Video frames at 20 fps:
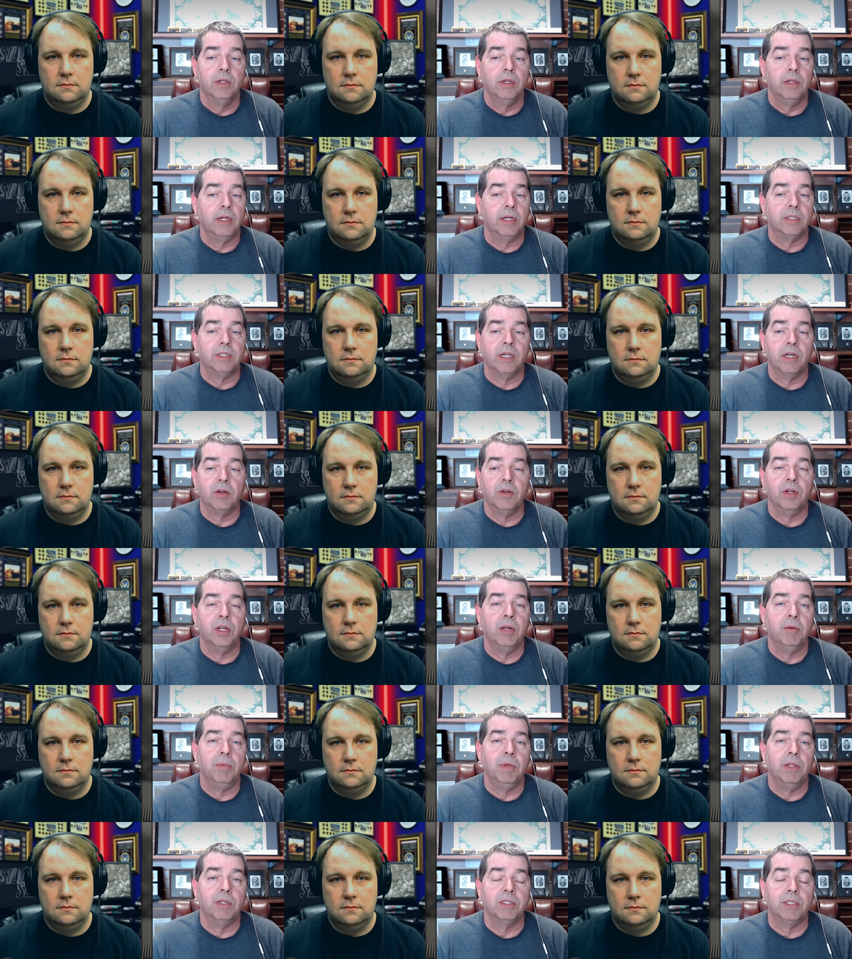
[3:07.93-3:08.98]
Speaker 1: that's not going to get
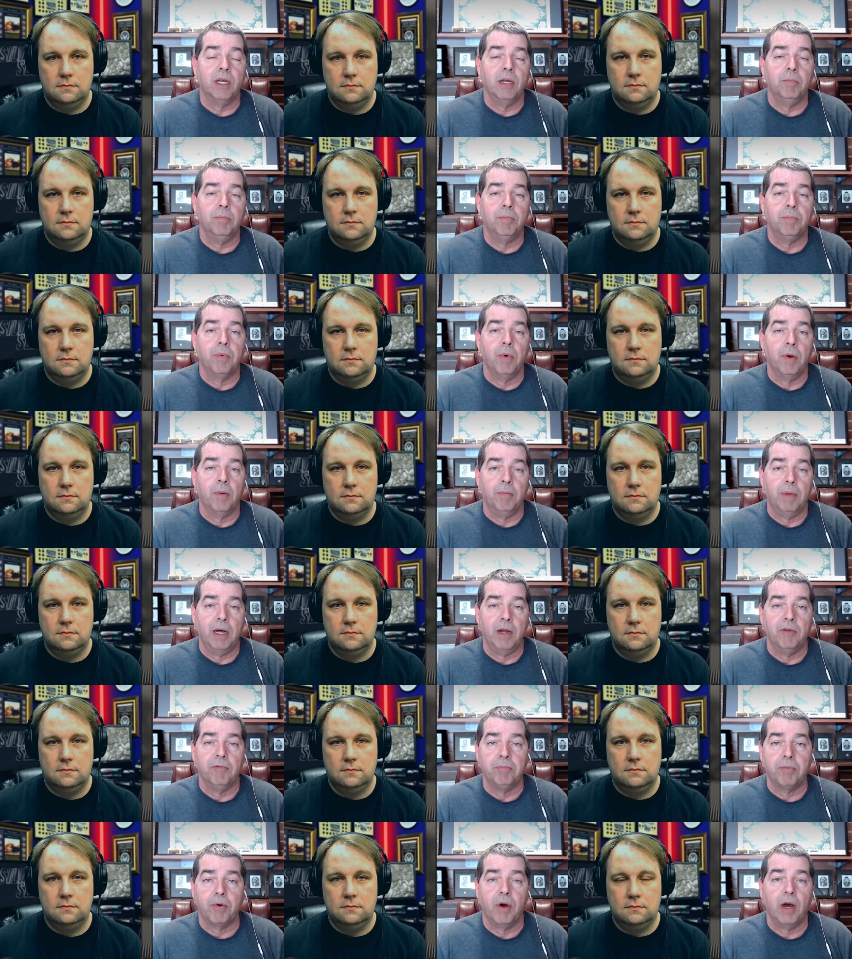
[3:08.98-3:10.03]
me the same amount
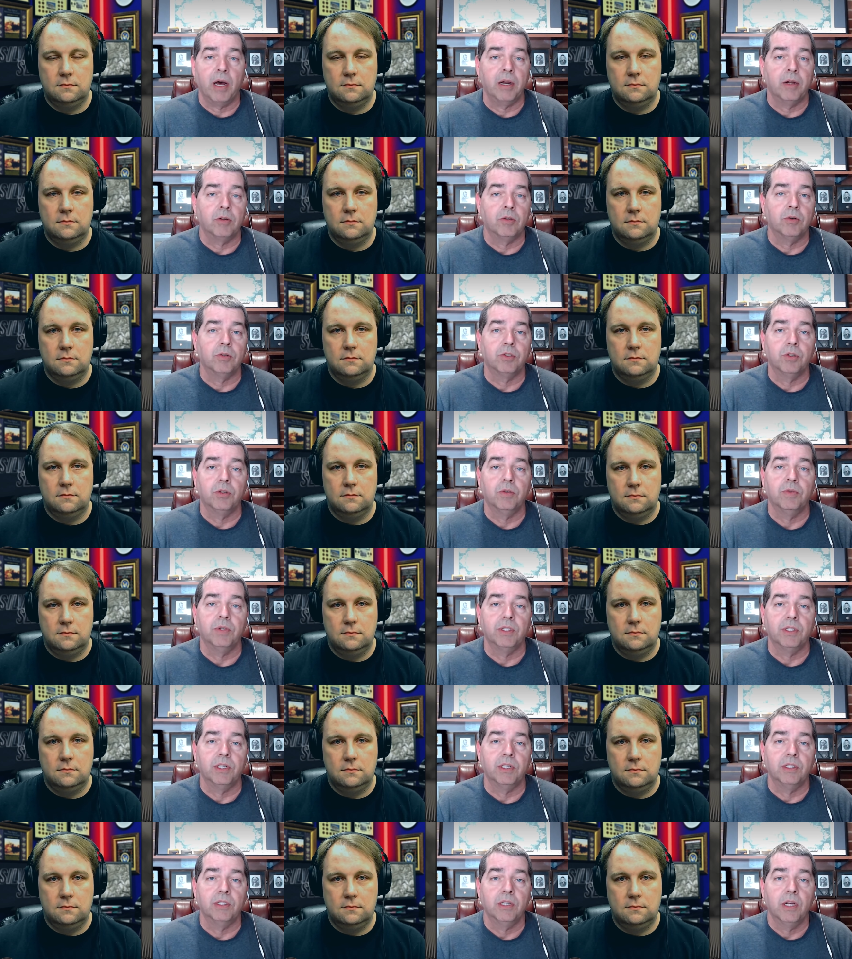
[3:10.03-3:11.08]
of product or
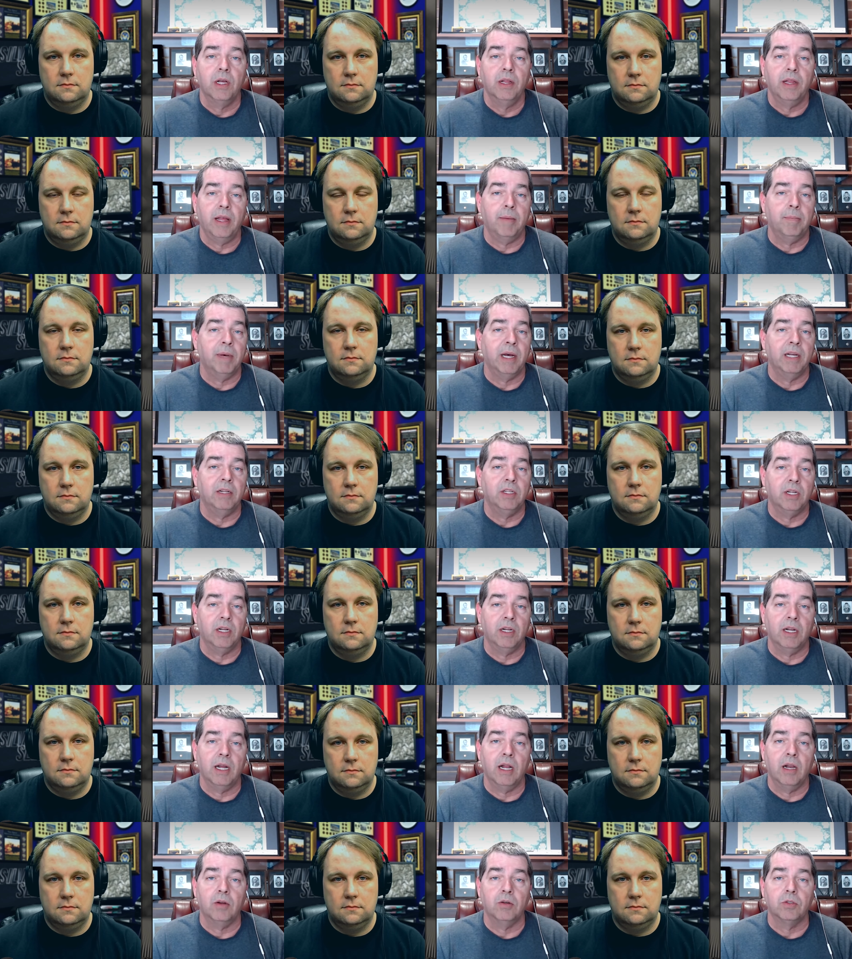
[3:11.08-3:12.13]
services that my ten
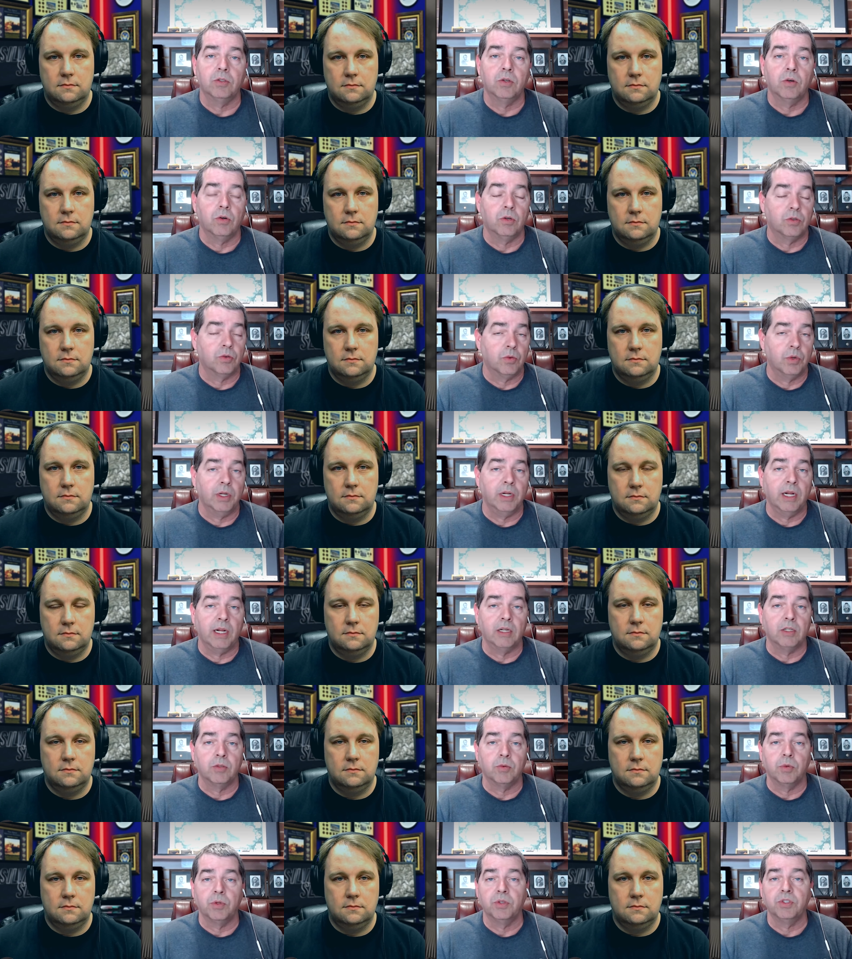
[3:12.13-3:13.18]
dollars or twenty
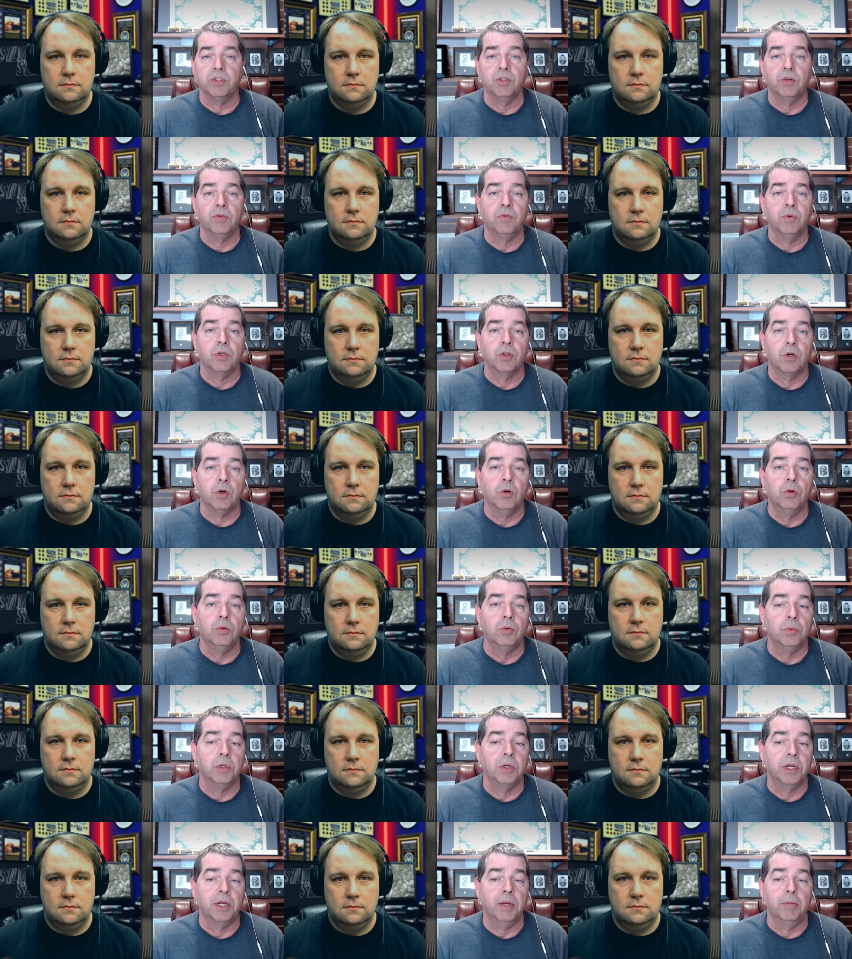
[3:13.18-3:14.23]
dollars worth of silver or gold
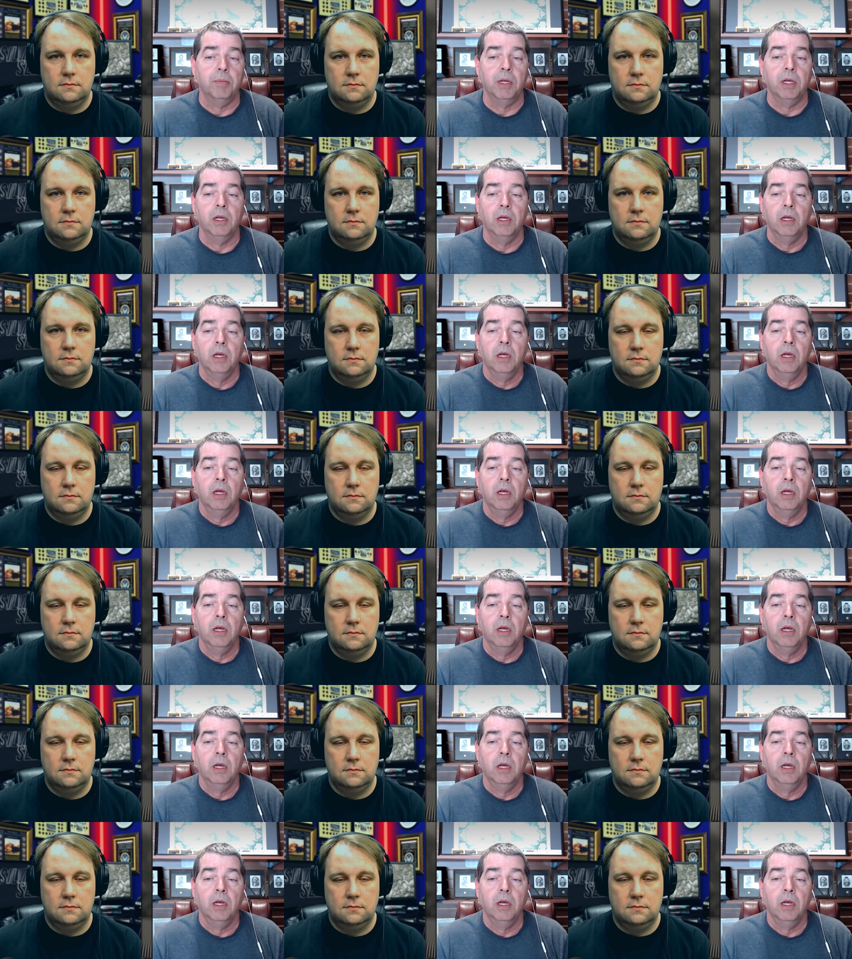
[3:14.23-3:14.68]
will give me.